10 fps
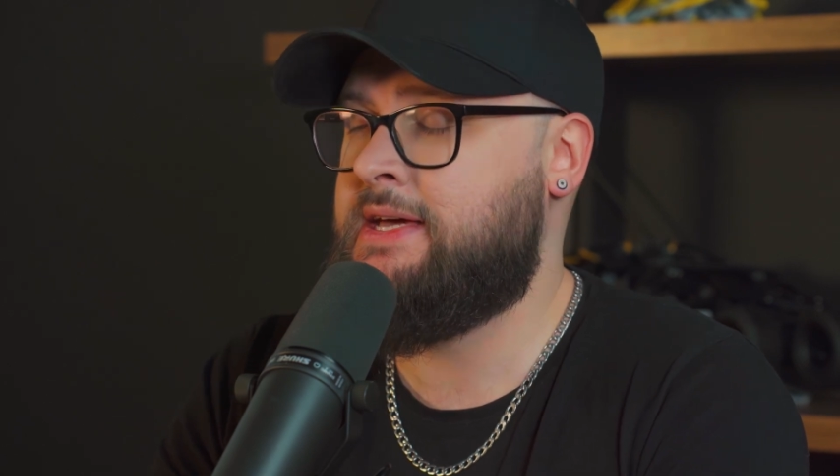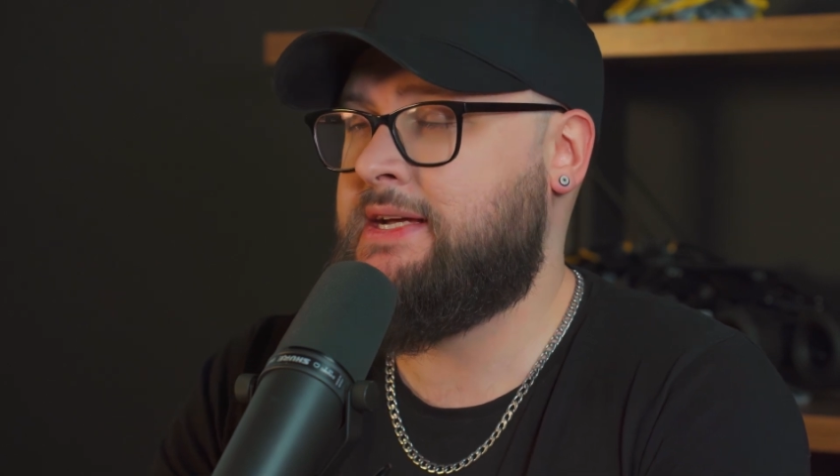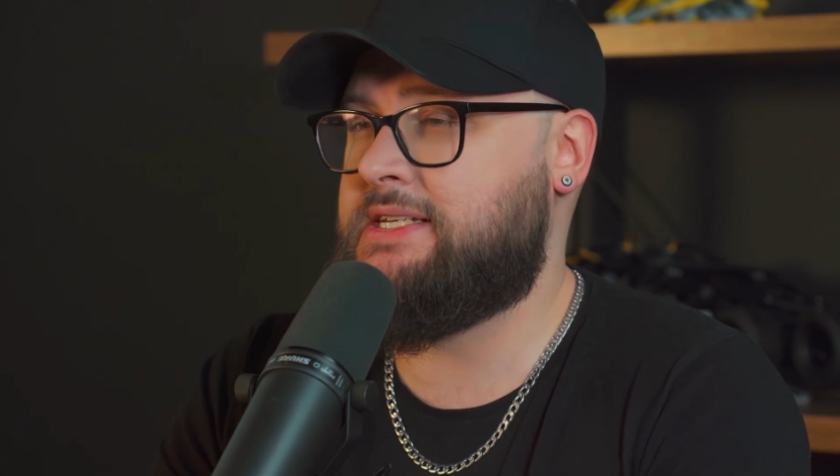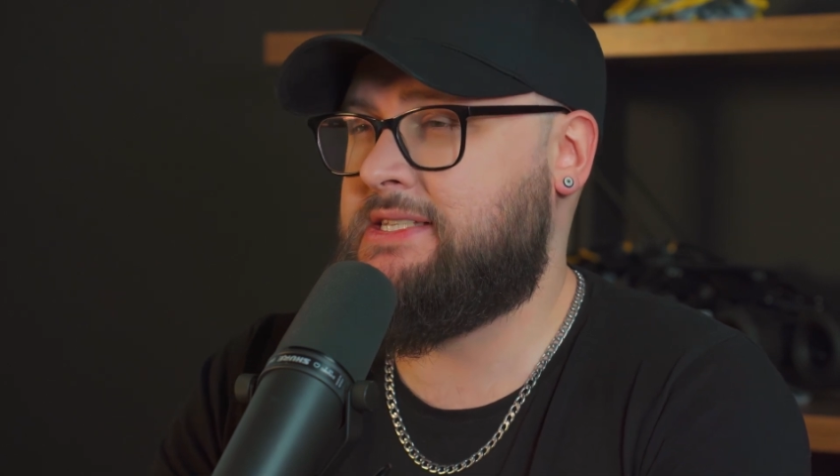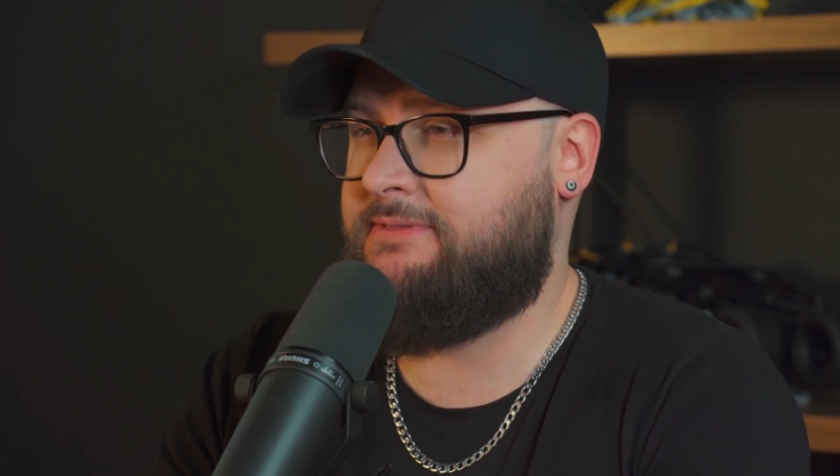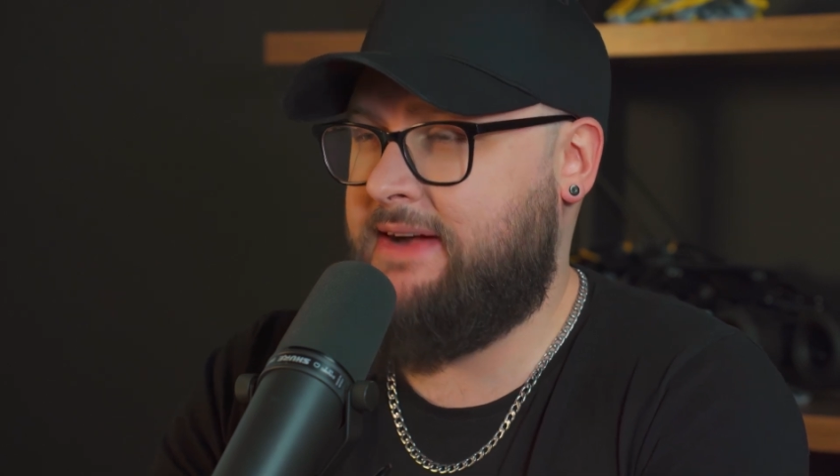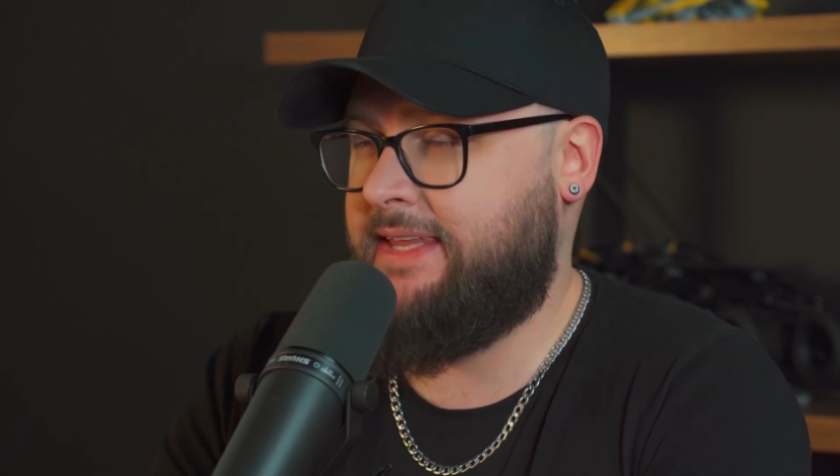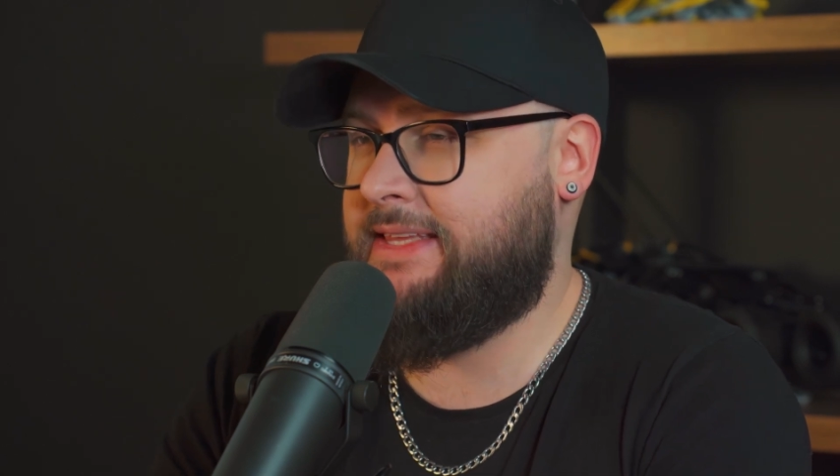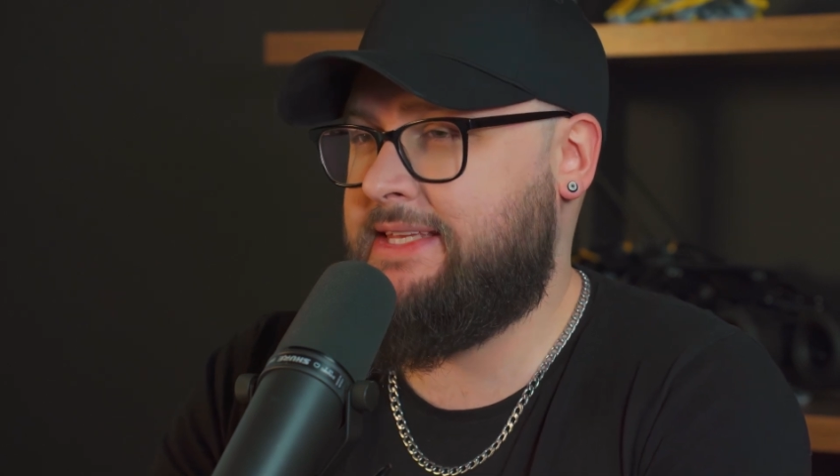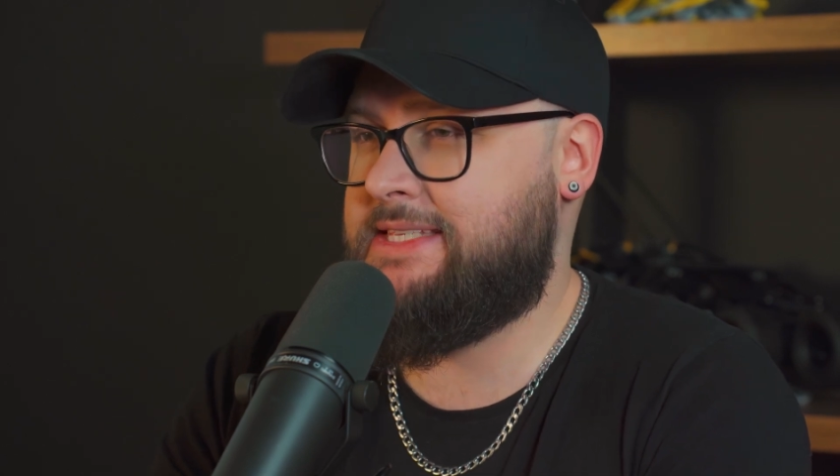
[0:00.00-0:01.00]
because
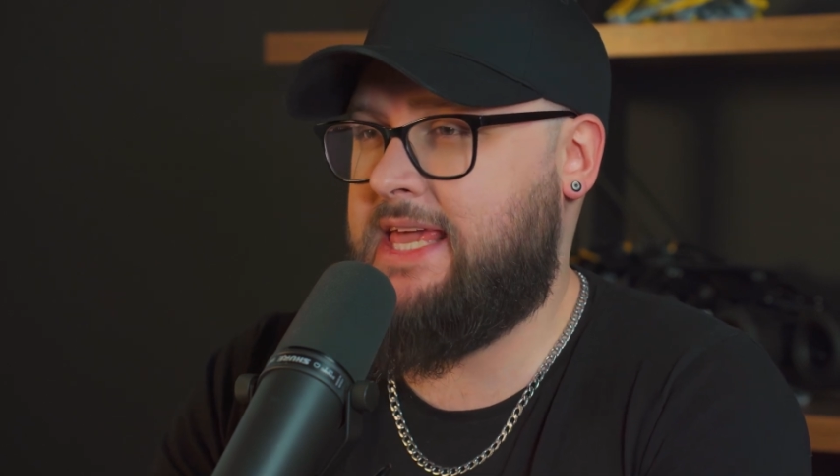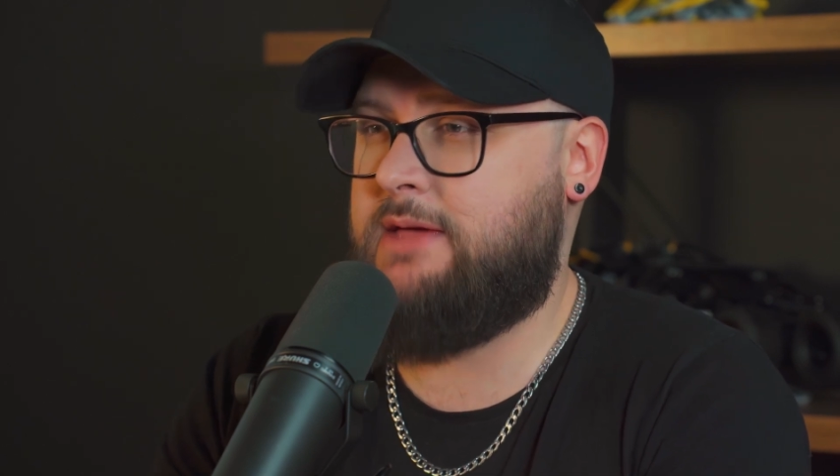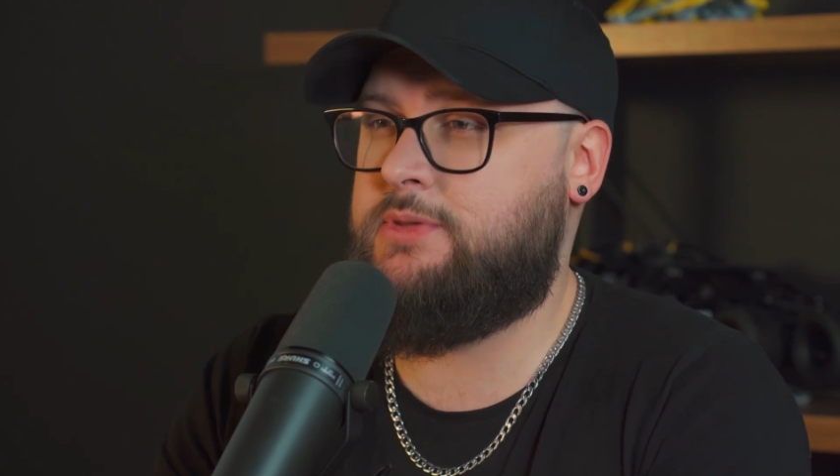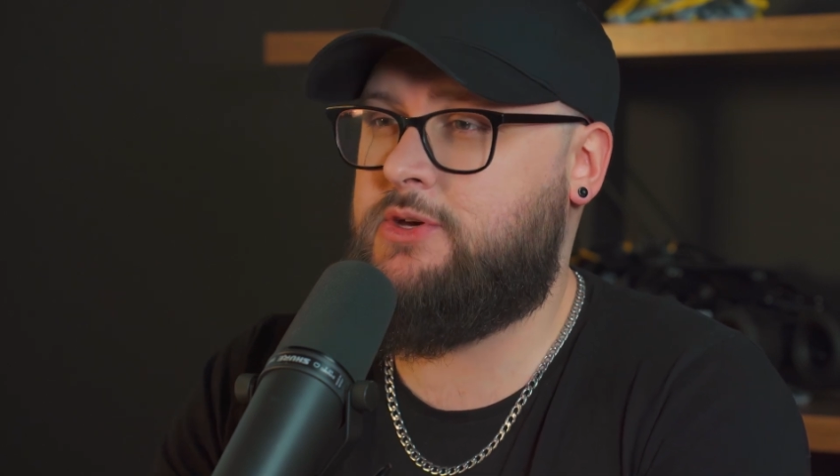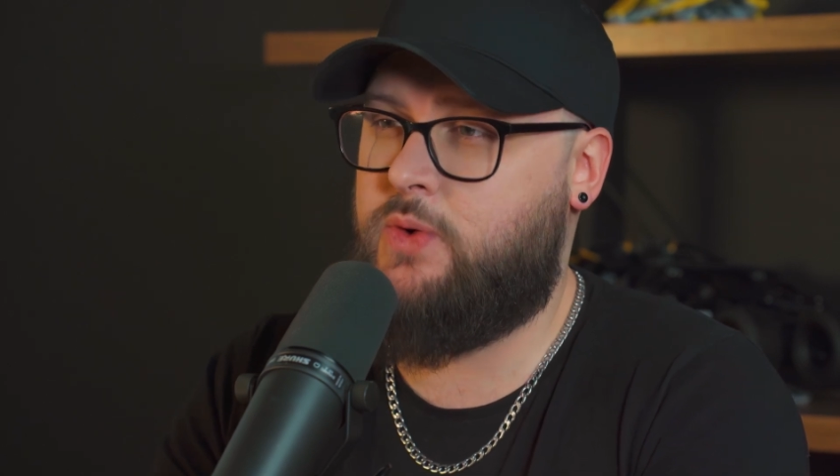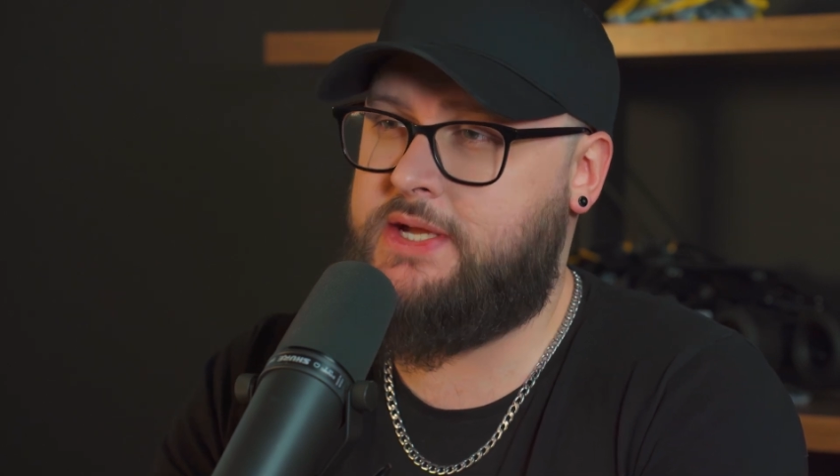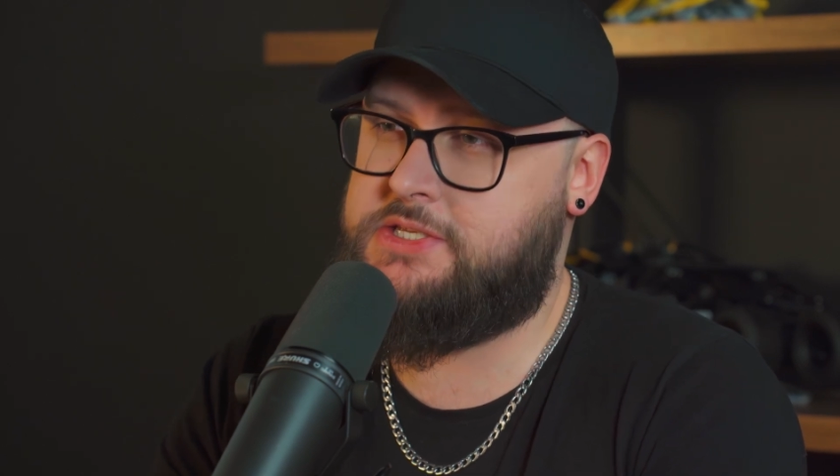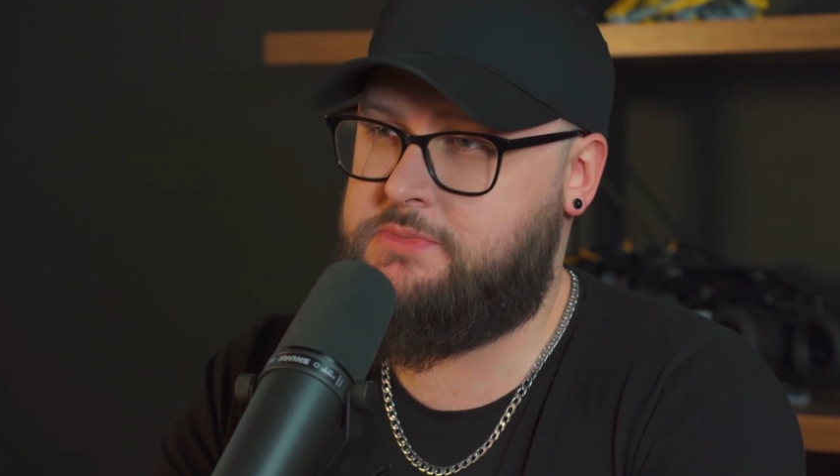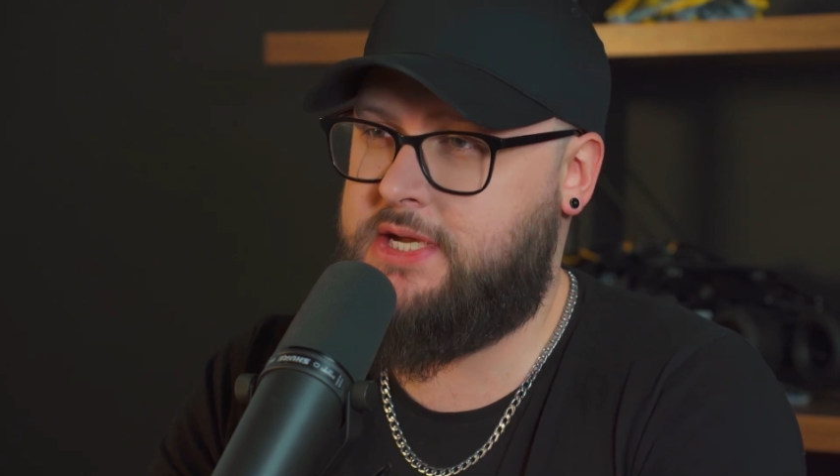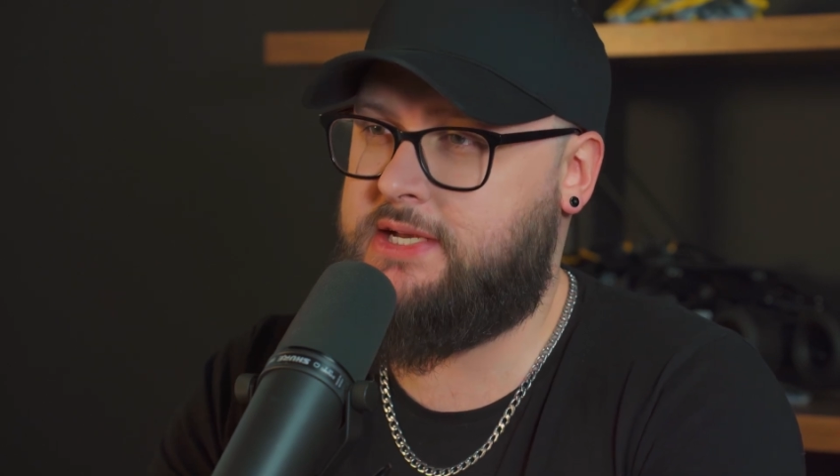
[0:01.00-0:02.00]
defining leads can be quite
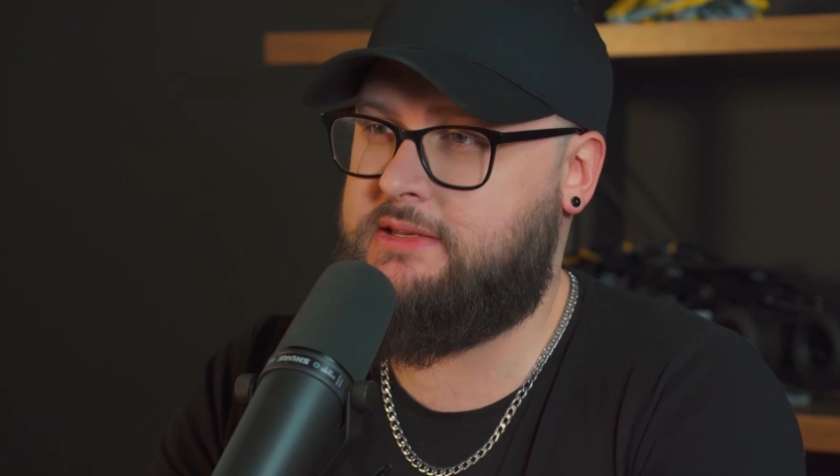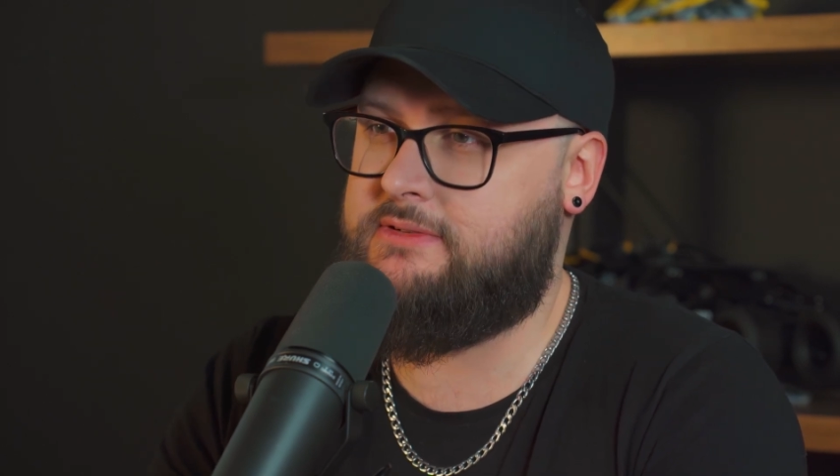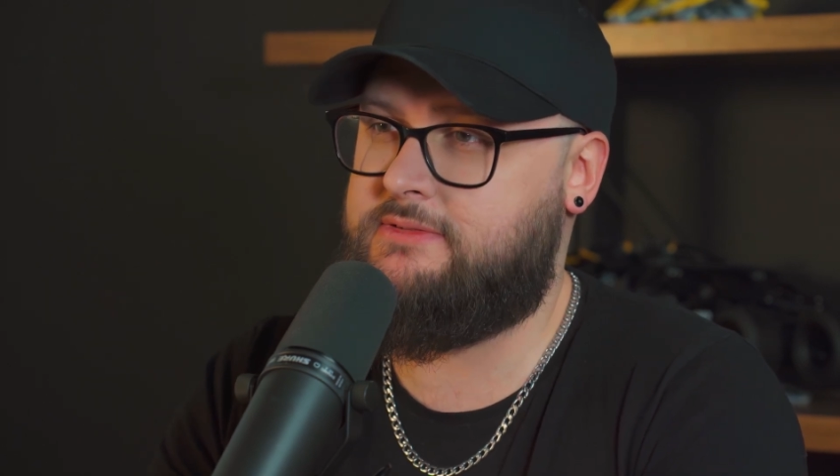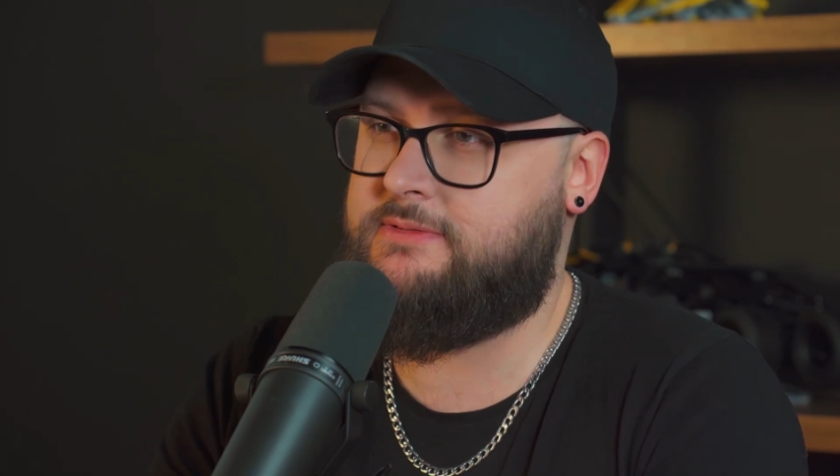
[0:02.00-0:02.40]
subjective.